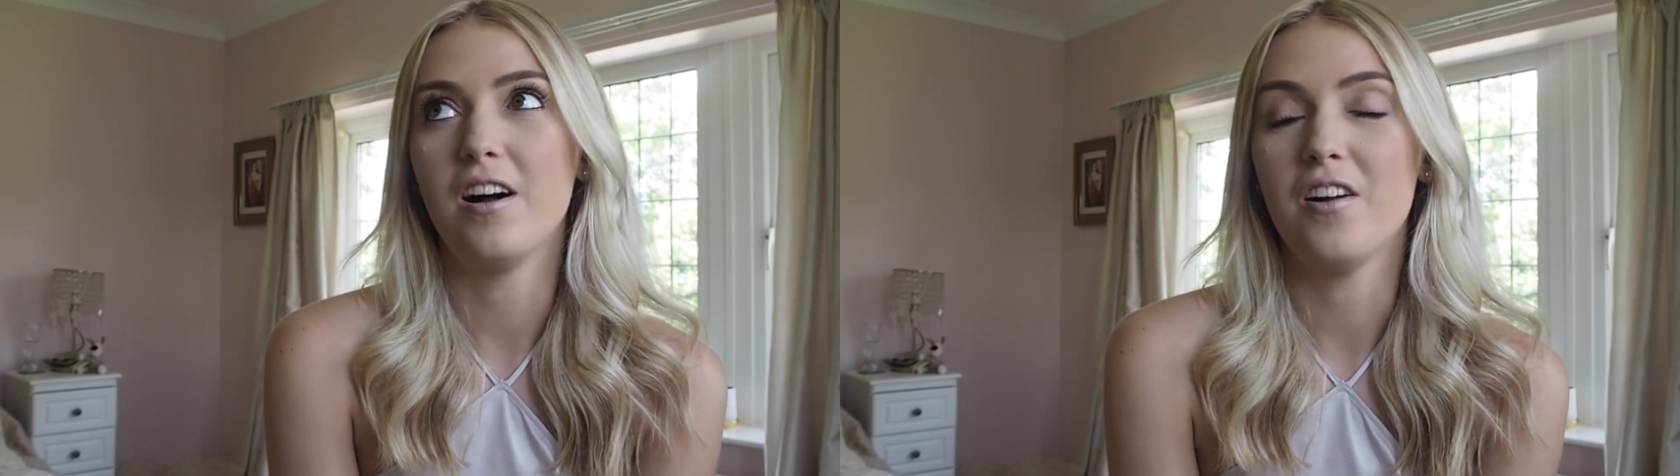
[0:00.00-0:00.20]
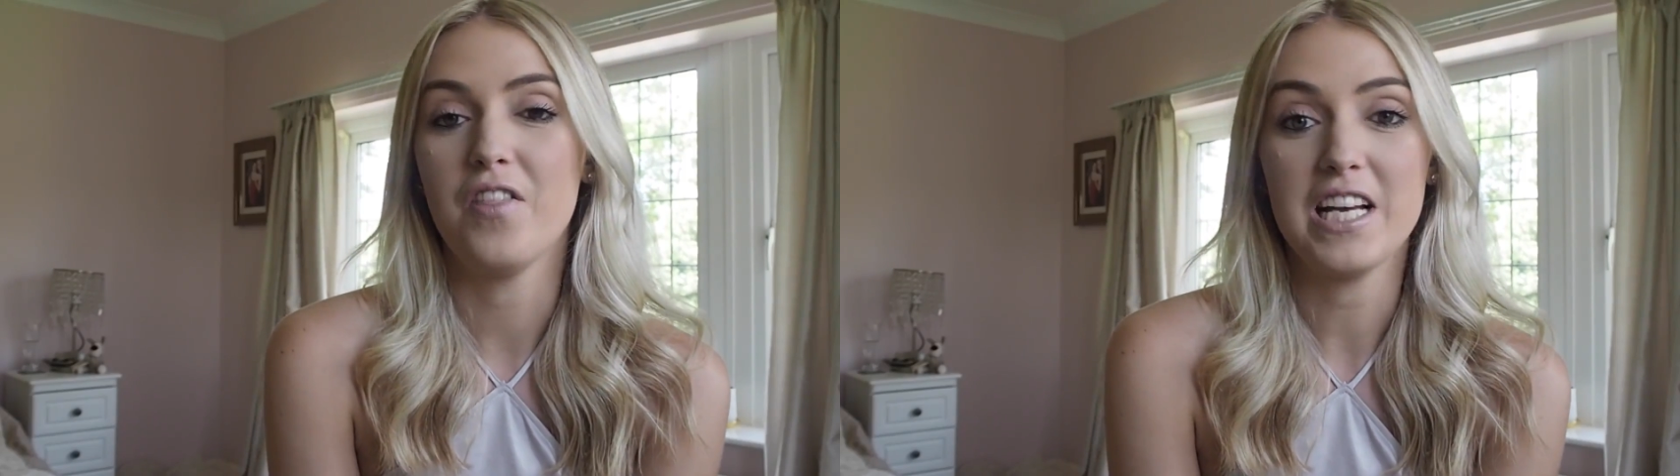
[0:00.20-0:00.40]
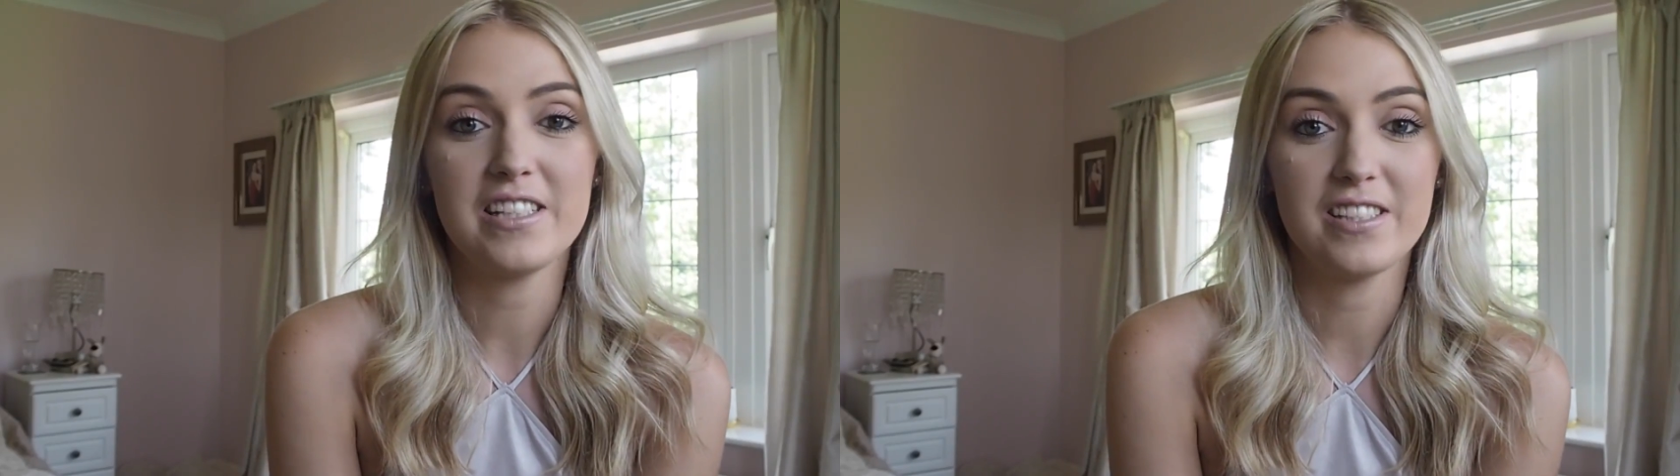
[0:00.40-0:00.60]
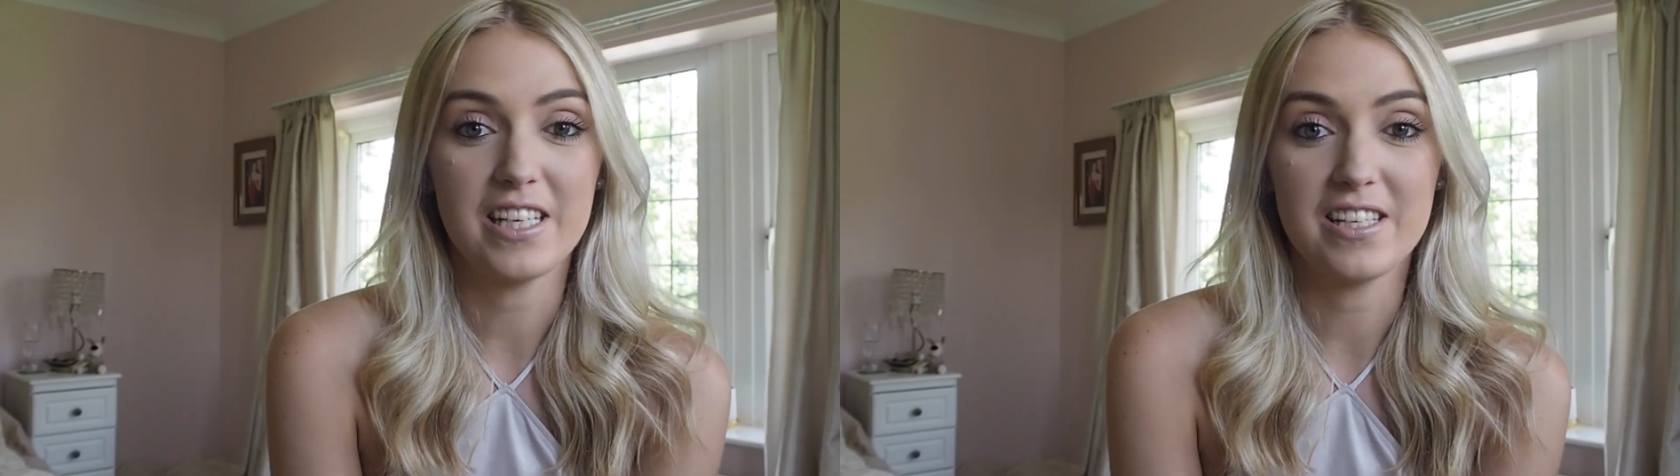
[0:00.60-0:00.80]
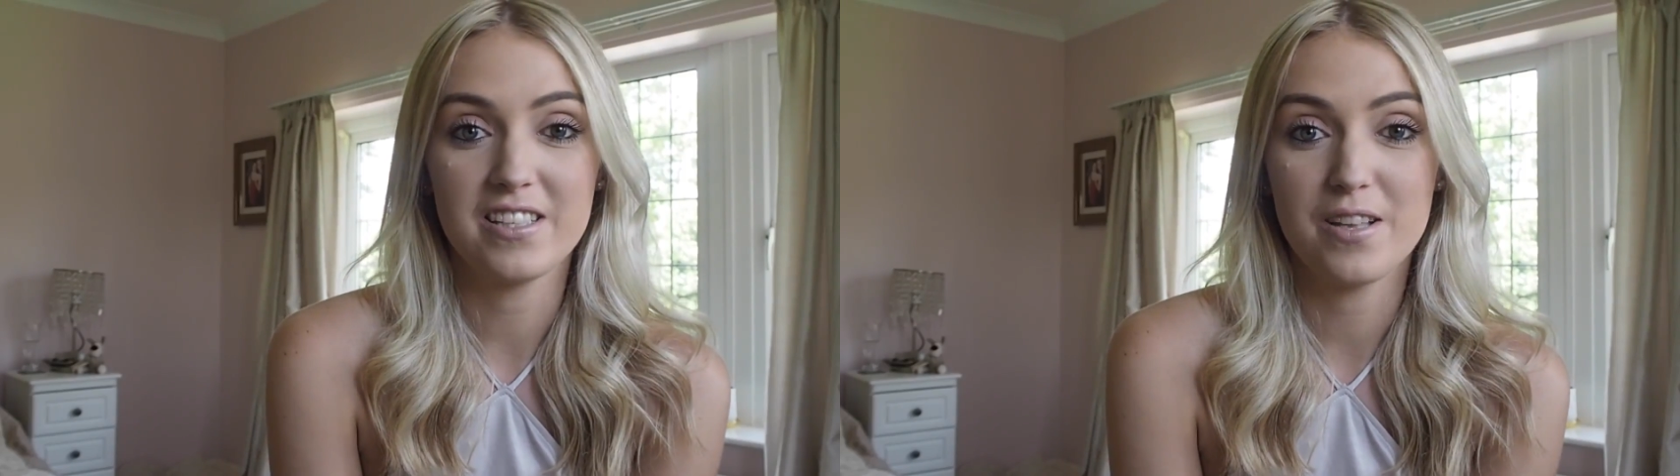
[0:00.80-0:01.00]
this
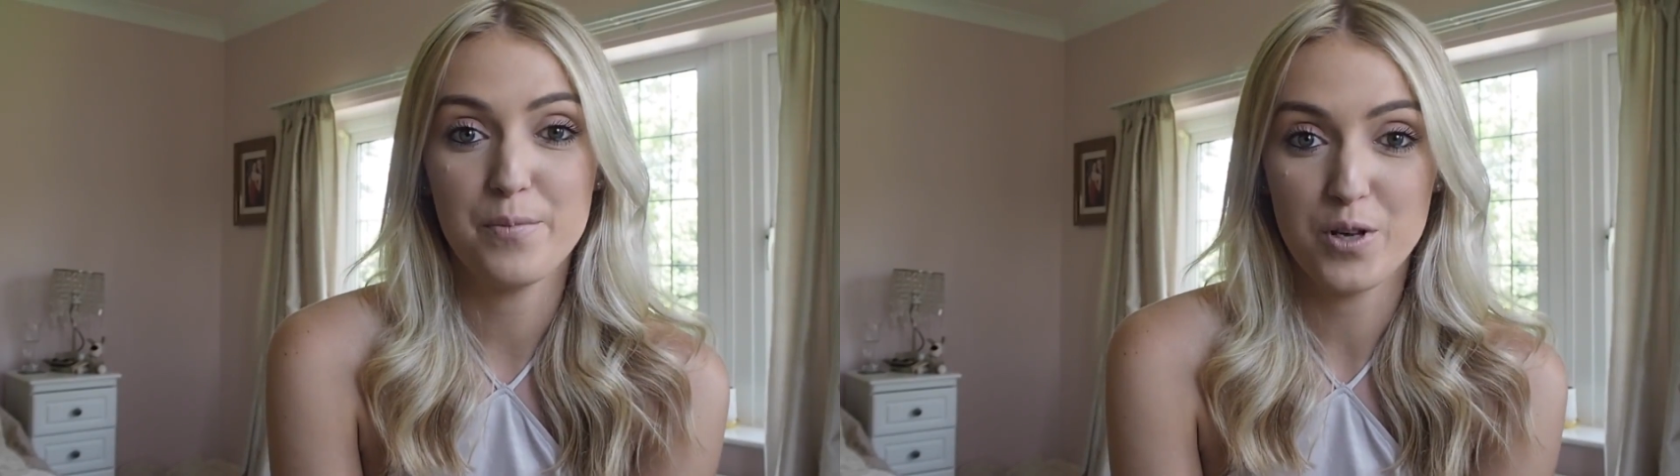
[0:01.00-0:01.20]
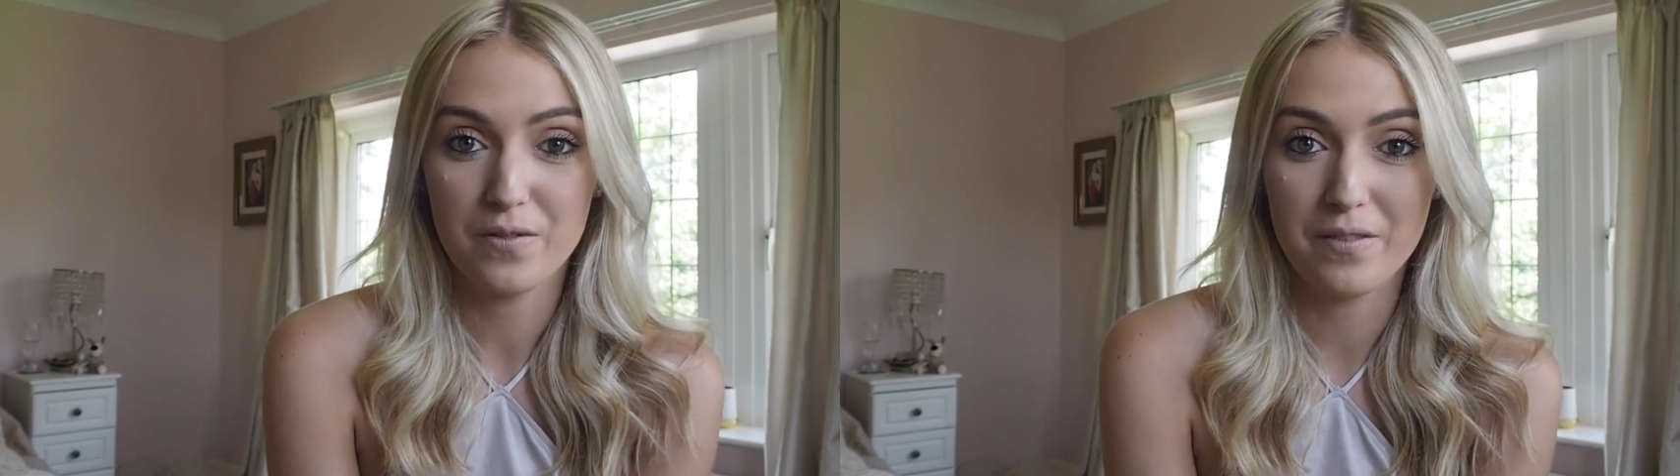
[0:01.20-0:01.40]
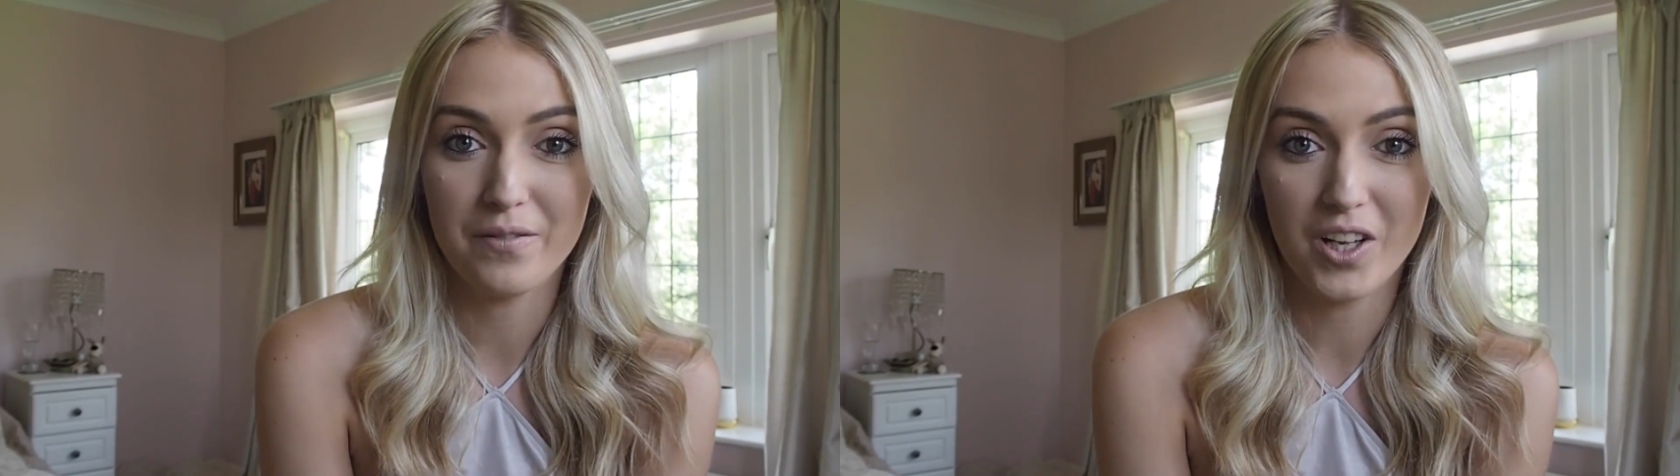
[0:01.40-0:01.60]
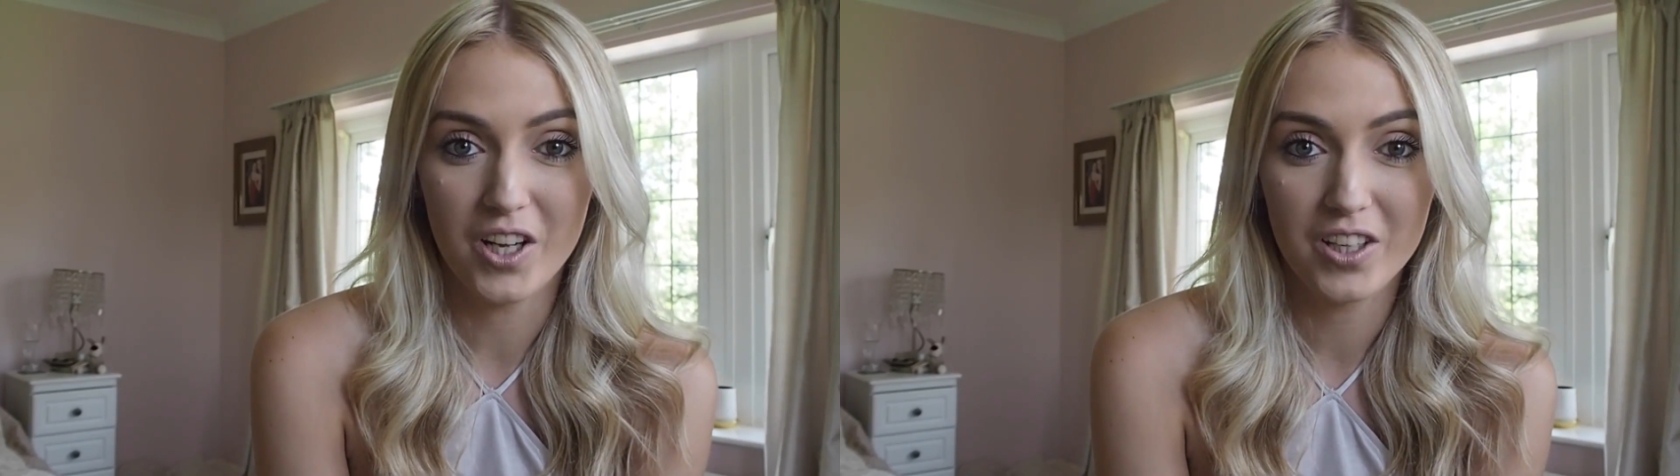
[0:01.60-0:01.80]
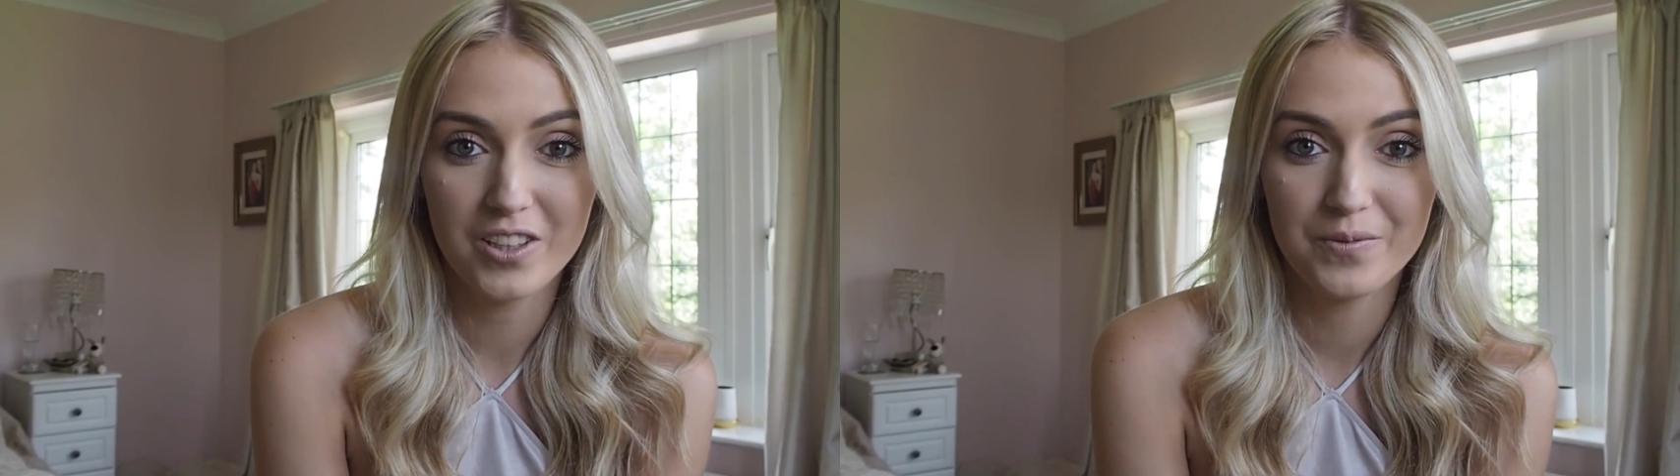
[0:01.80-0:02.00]
is the moving
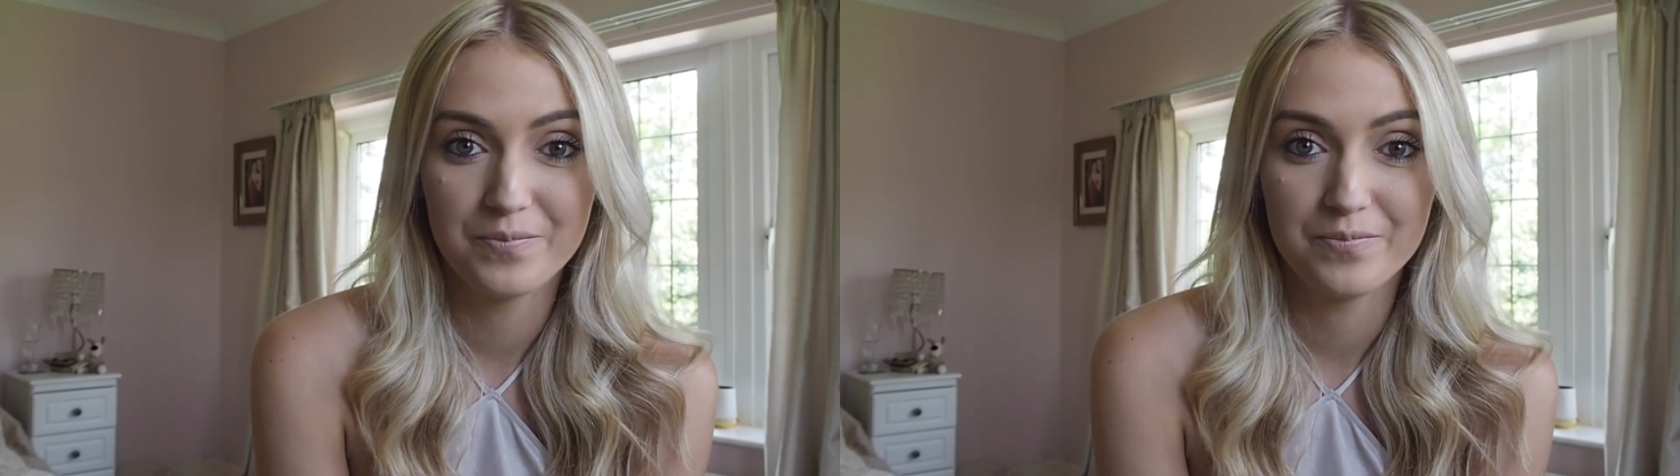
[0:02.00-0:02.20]
vlog.